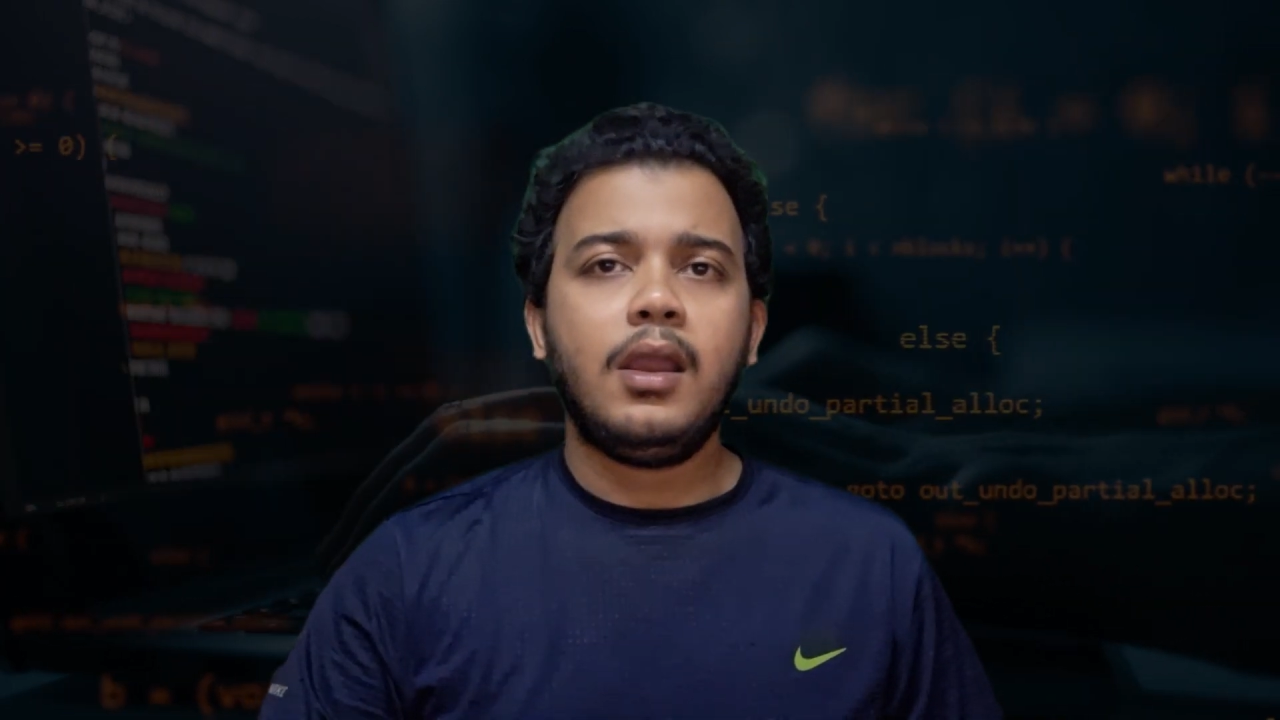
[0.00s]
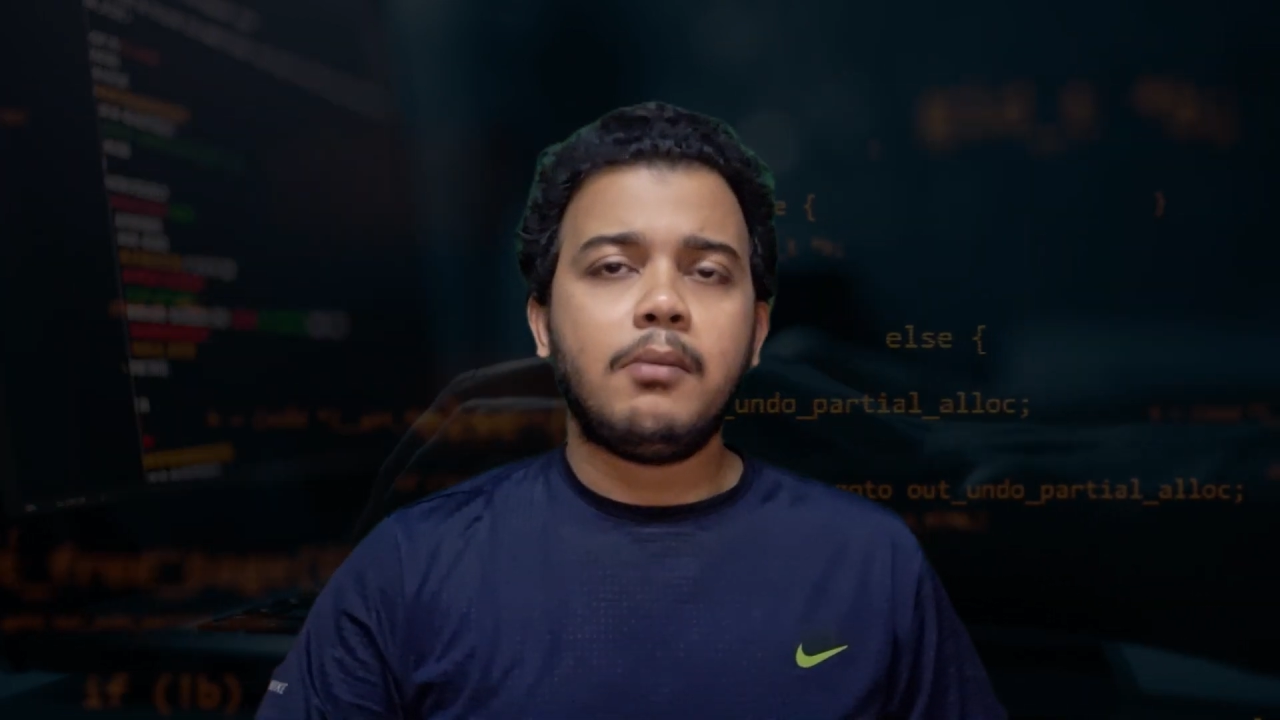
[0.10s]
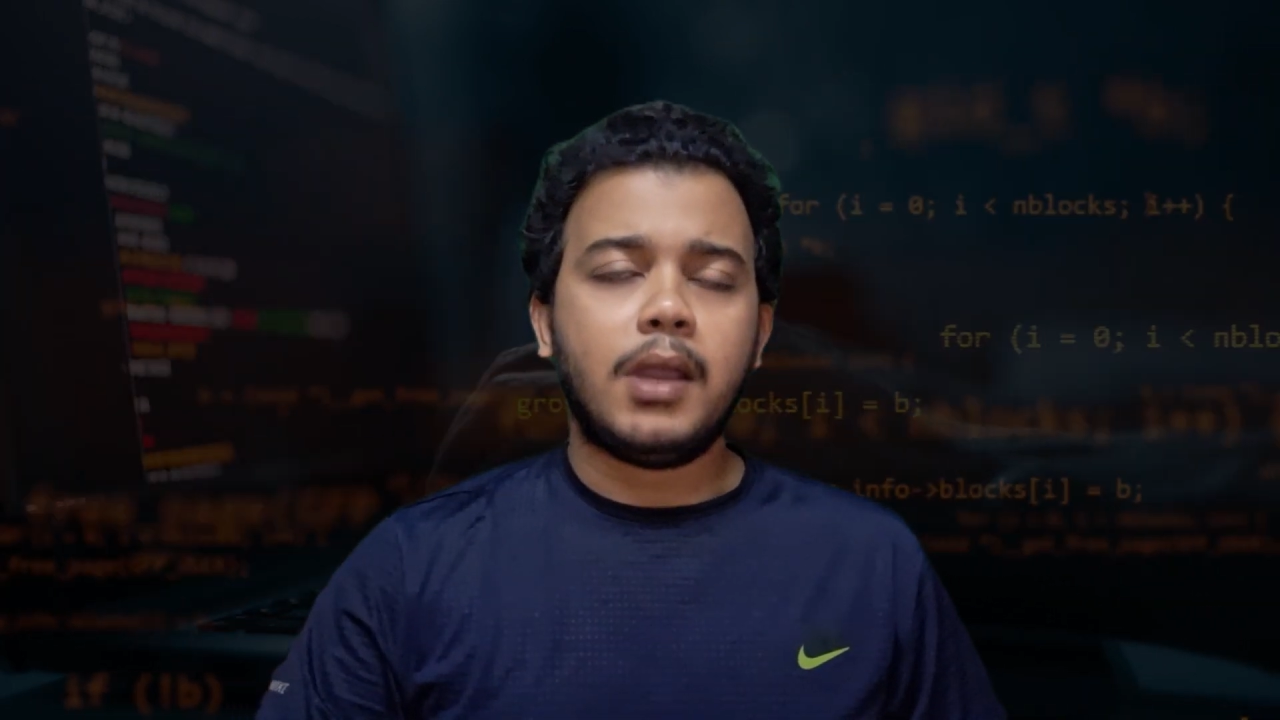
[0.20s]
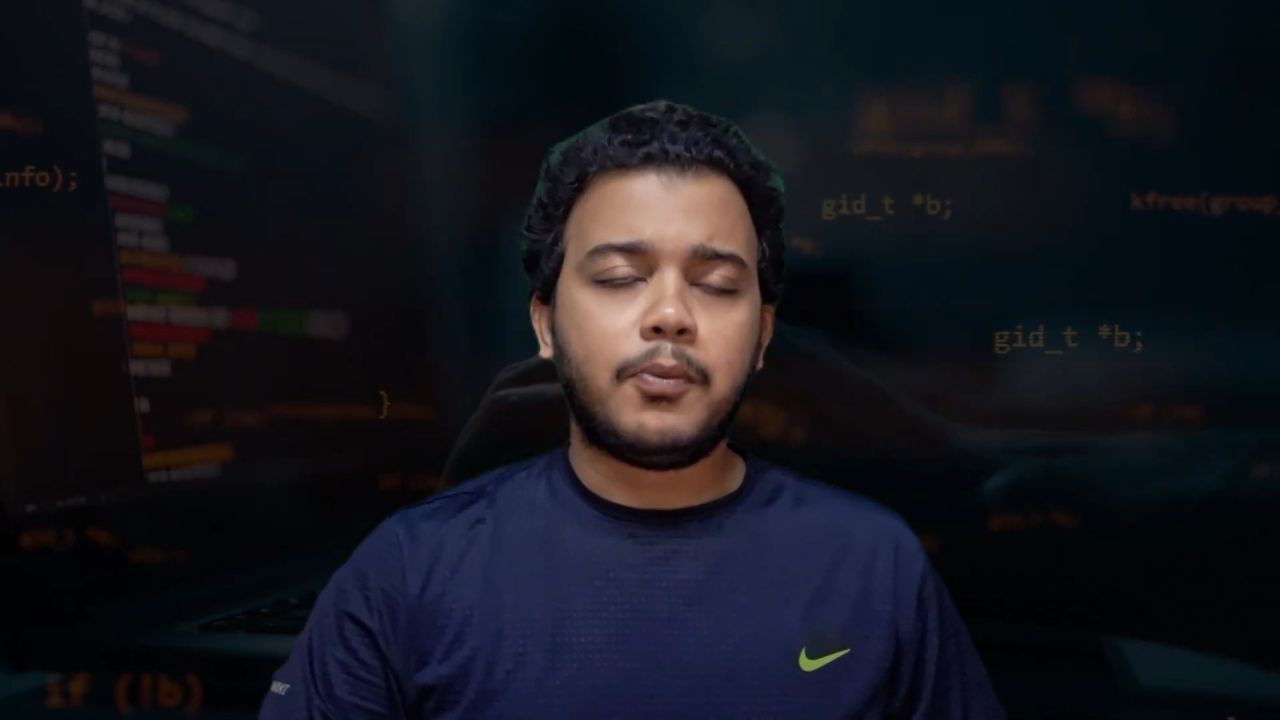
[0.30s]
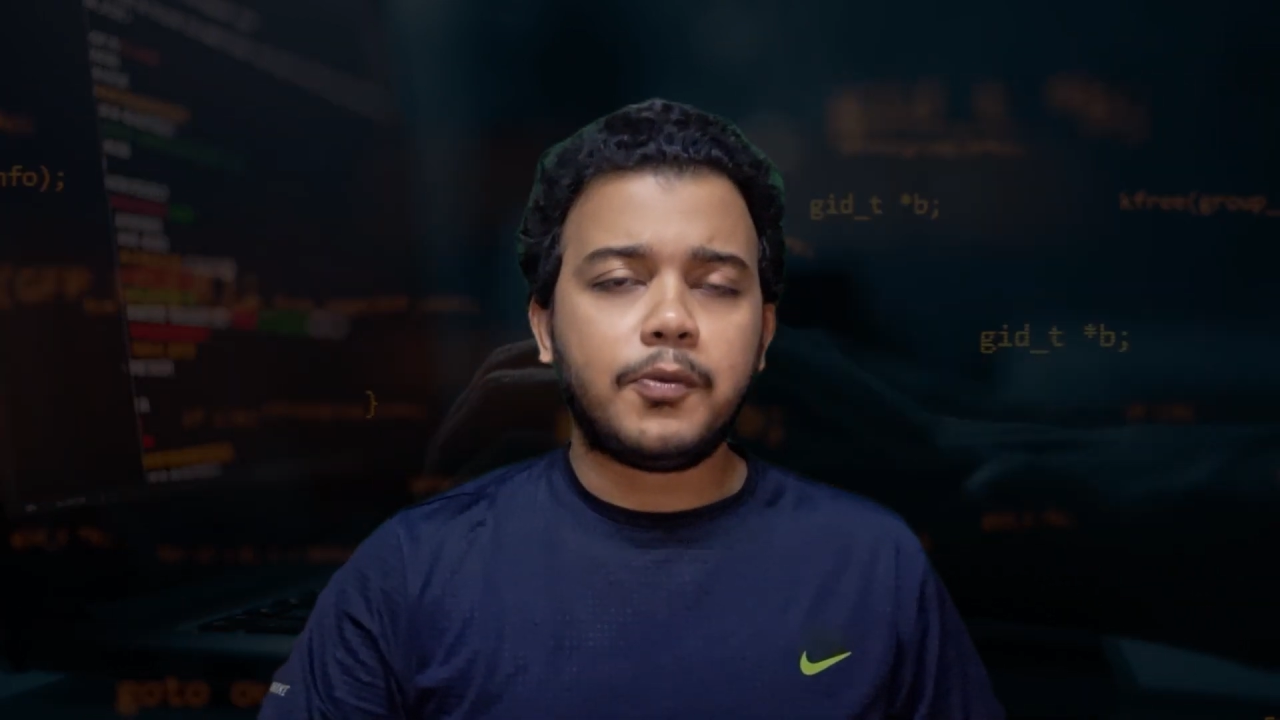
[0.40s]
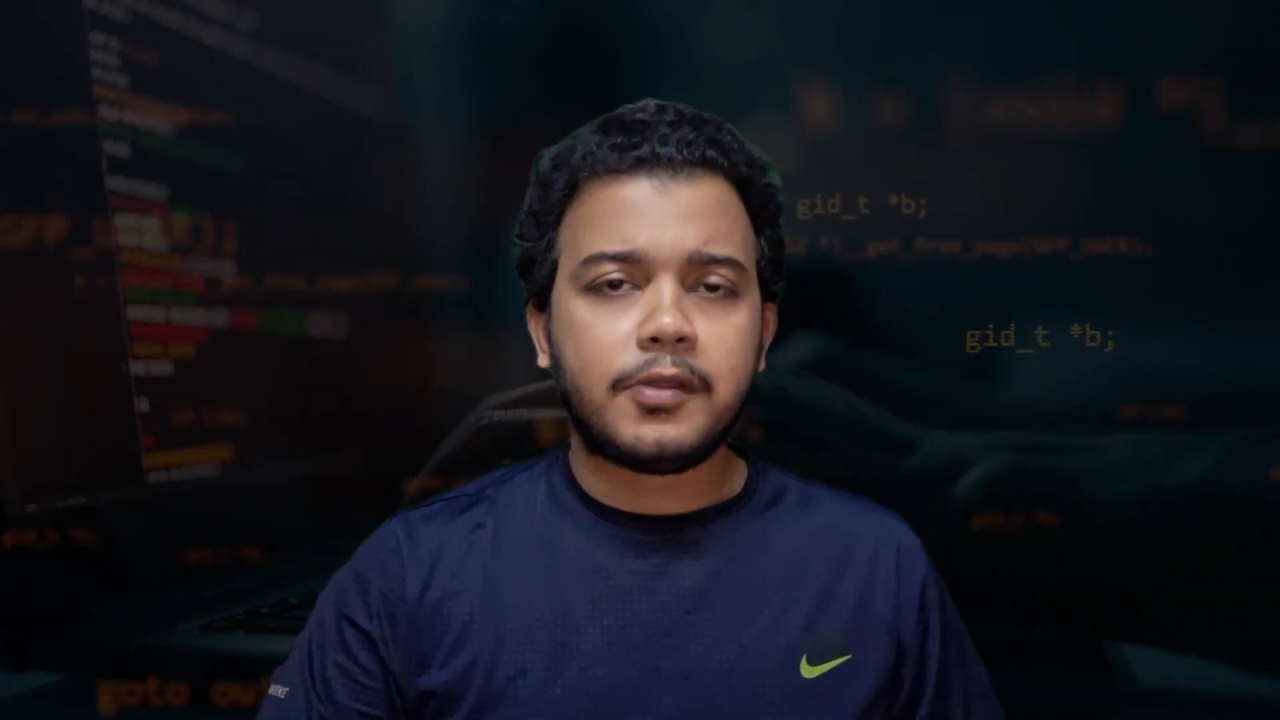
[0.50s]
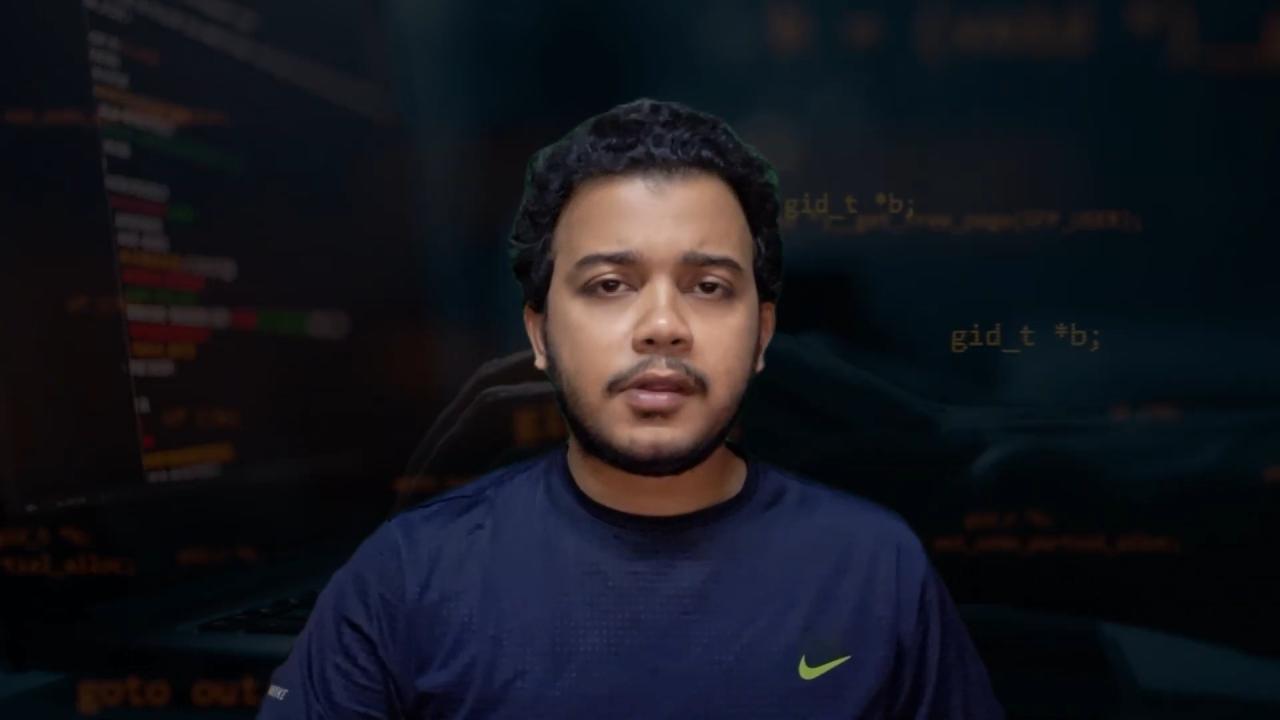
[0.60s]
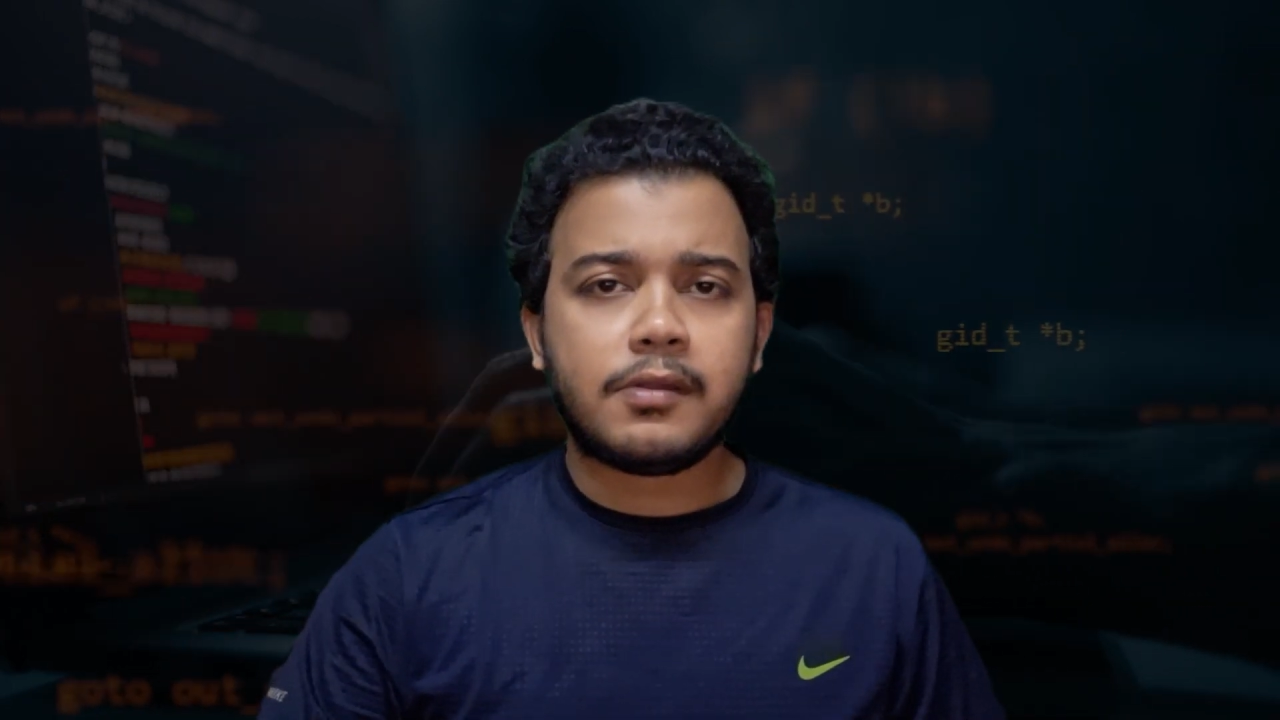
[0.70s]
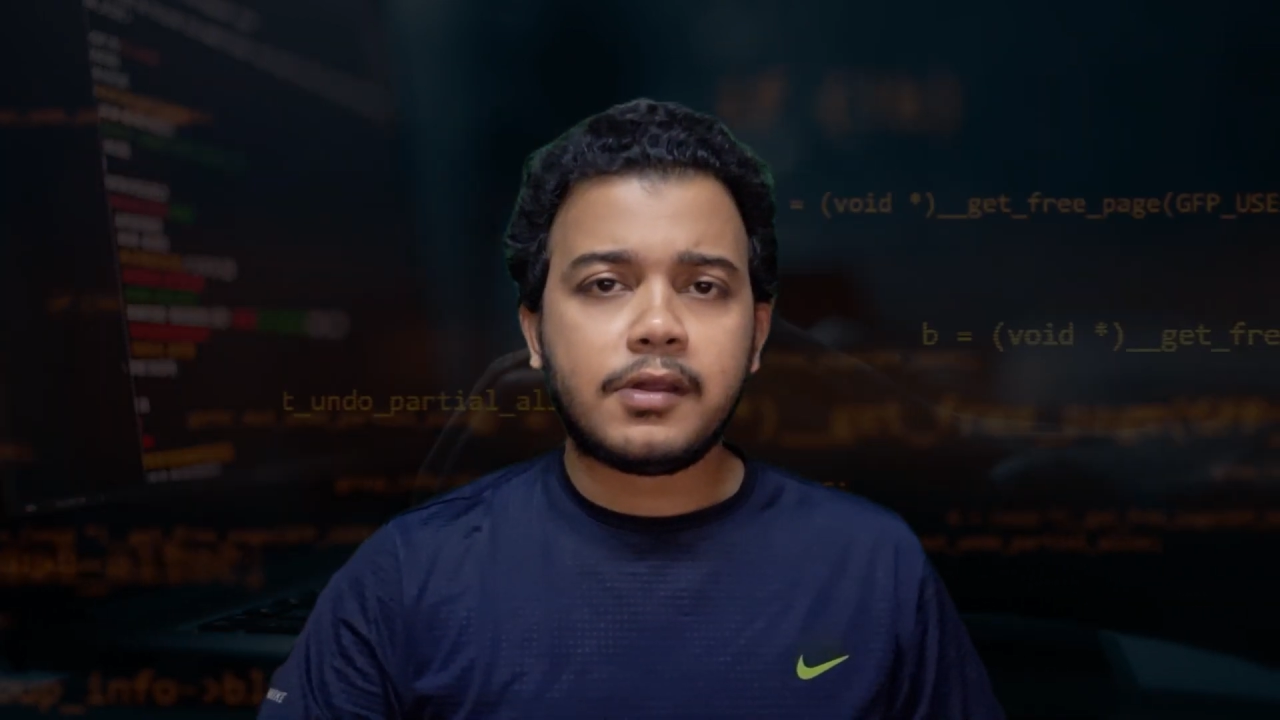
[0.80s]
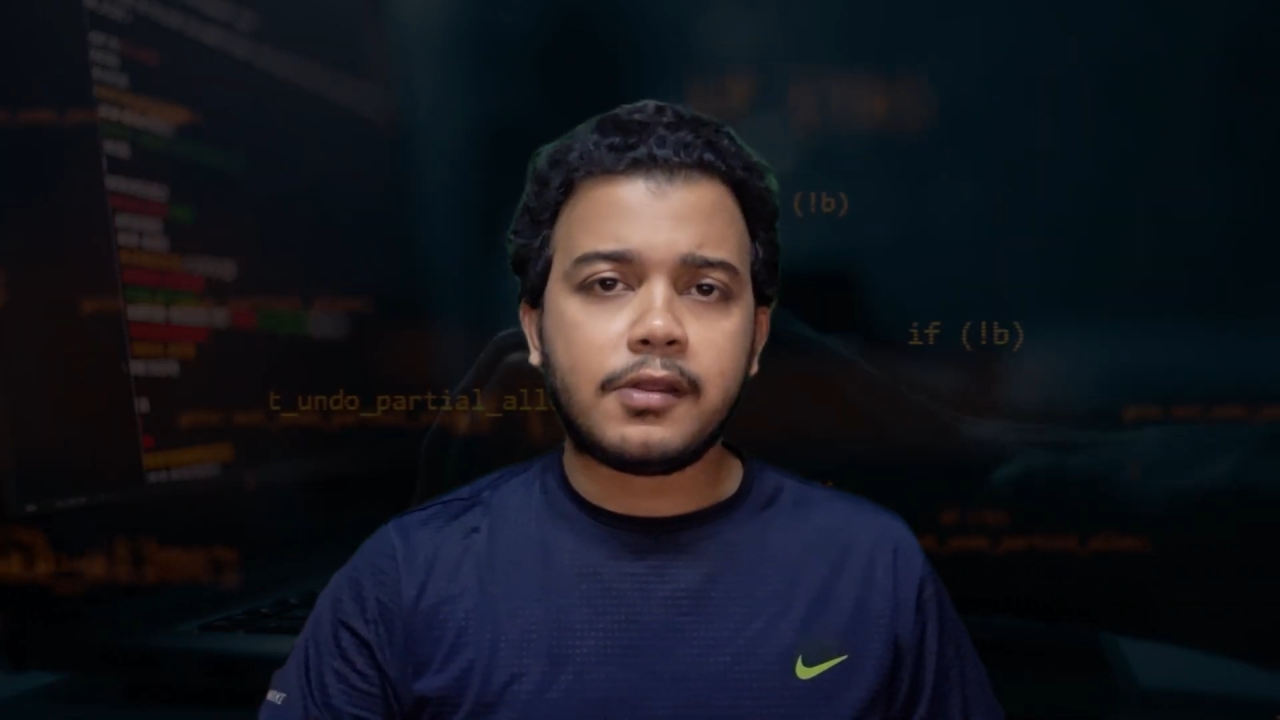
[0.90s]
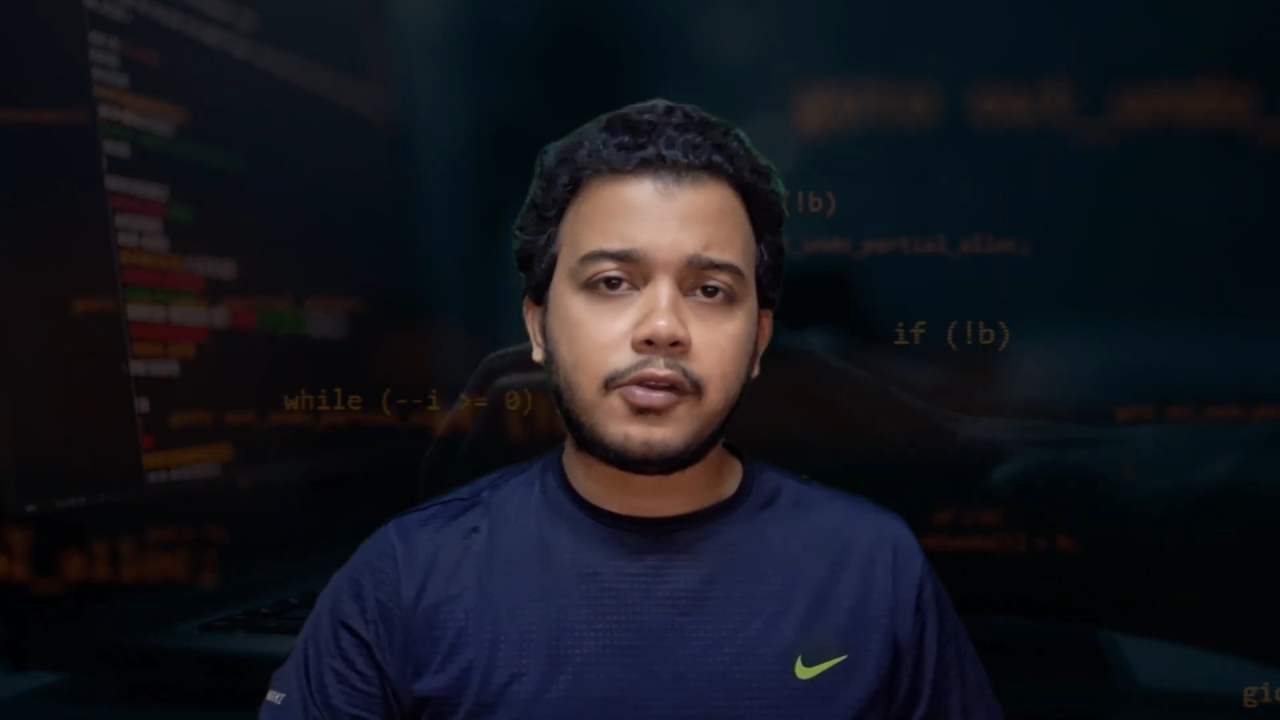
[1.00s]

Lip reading: My proficiency is